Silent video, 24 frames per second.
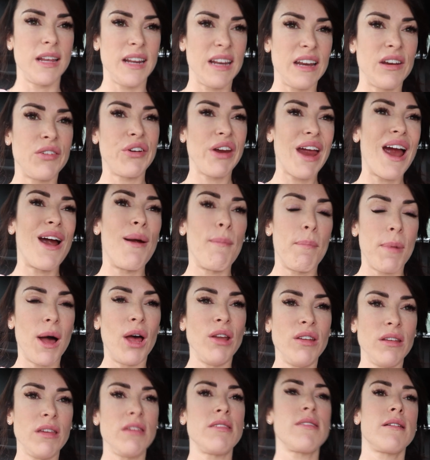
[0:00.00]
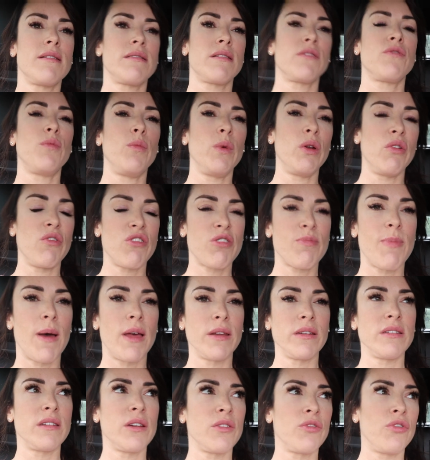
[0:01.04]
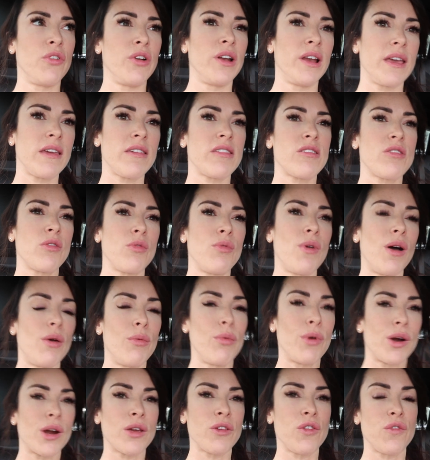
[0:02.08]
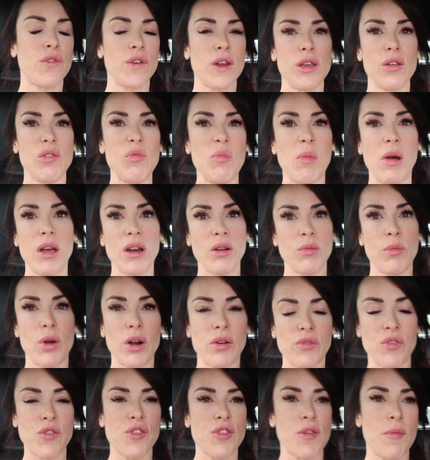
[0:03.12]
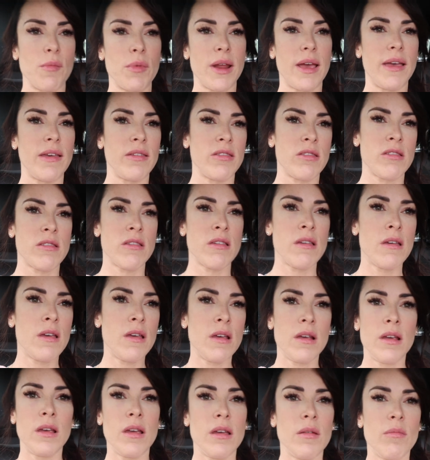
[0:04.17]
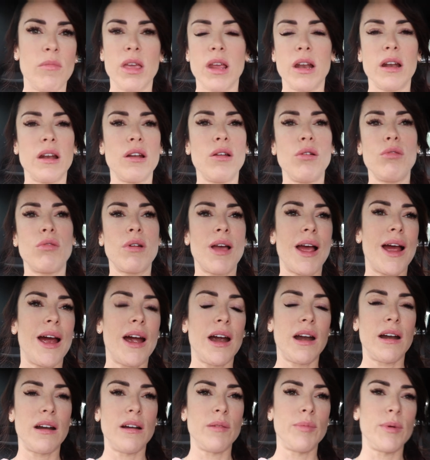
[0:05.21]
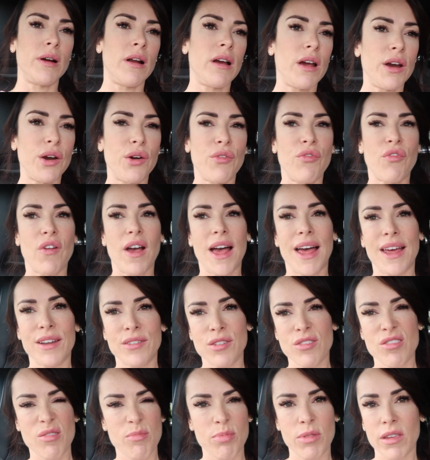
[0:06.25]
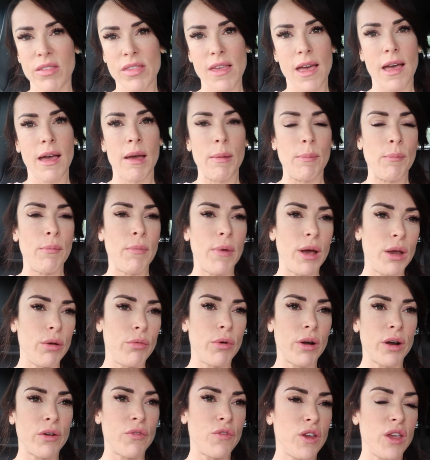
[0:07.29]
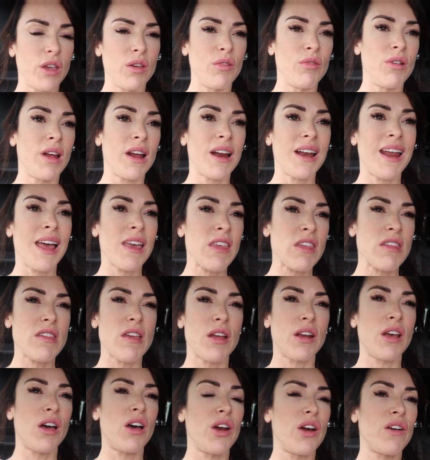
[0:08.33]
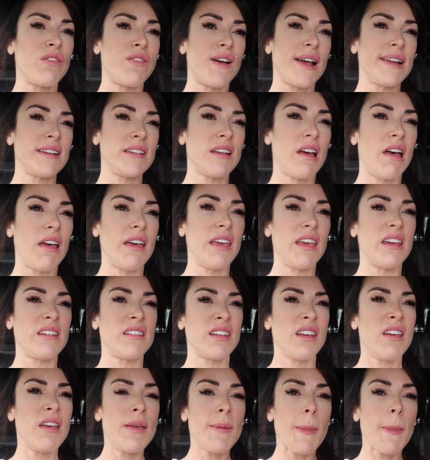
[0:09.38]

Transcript: Like, literally our bodies are different, we respond differently. So what works for you might work for someone else. Being low carb or higher fat or something like that might work for you. Like, Lex is on a higher fat diet.